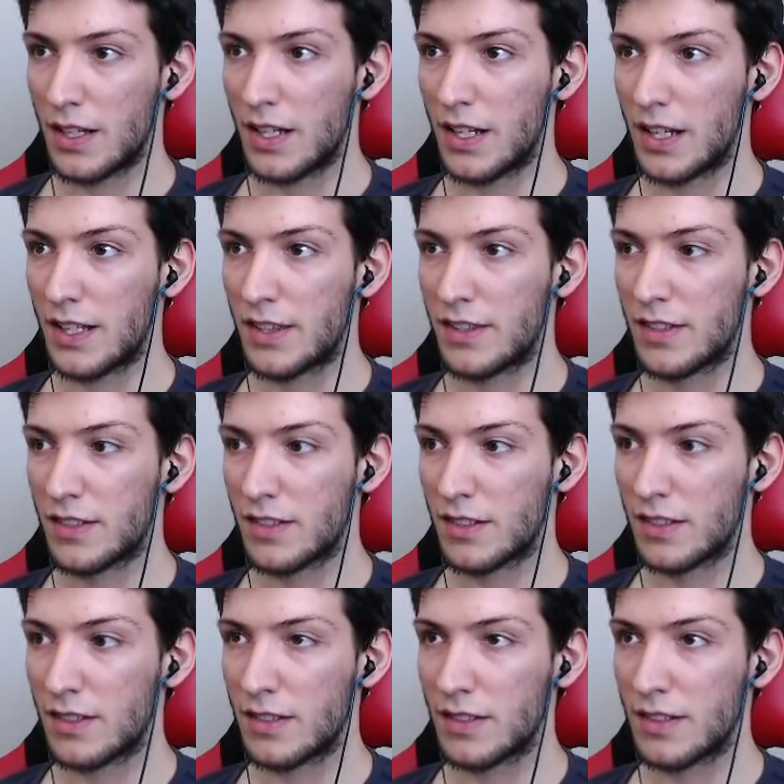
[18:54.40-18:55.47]
And
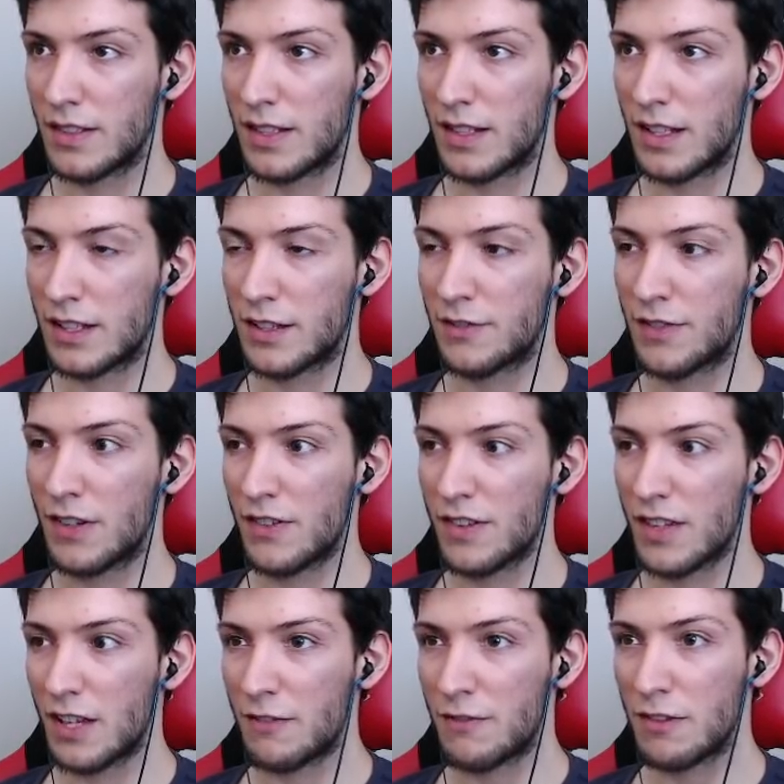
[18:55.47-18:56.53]
at
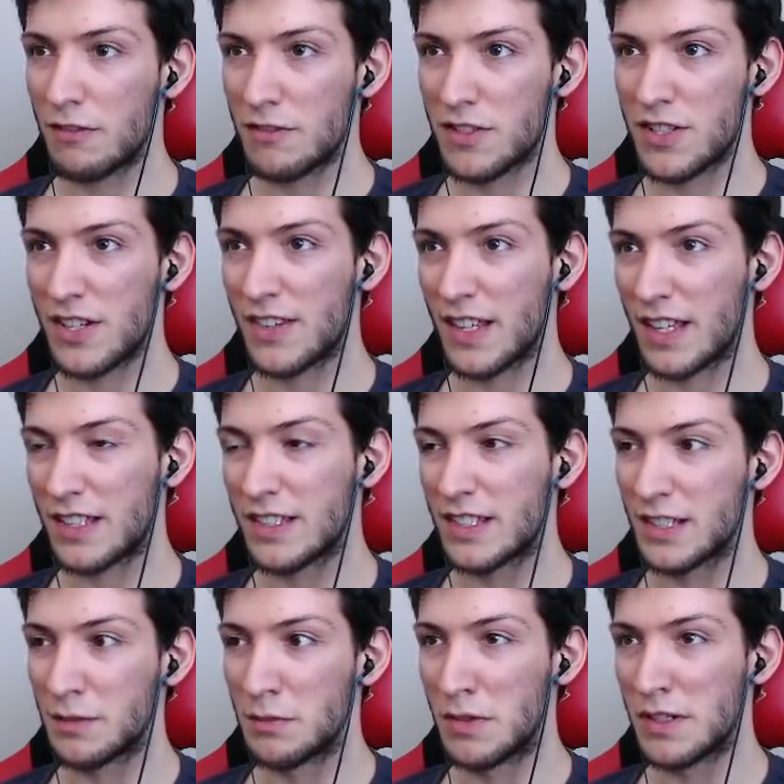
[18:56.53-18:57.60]
first I thought she's
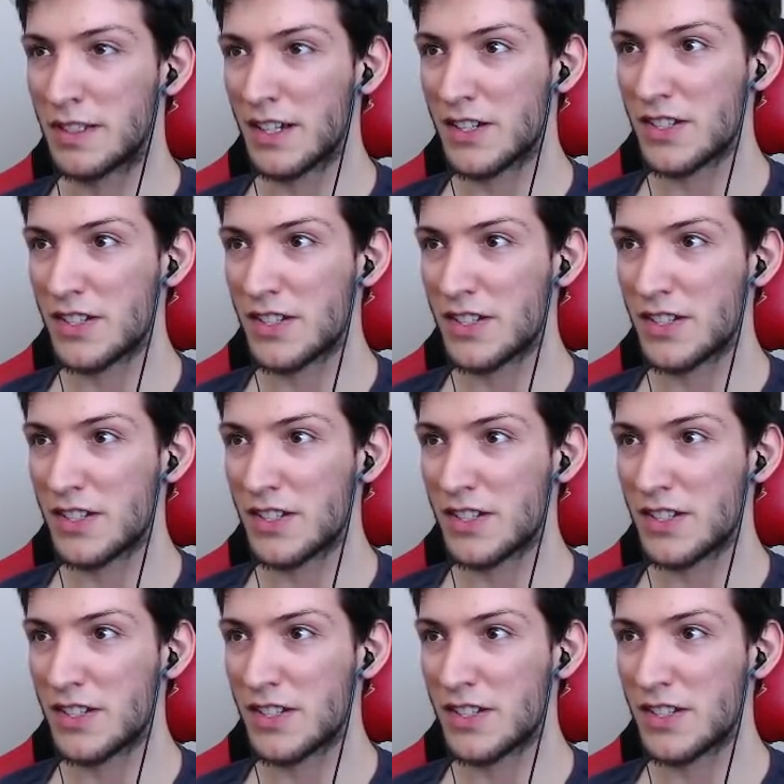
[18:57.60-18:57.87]
AD, but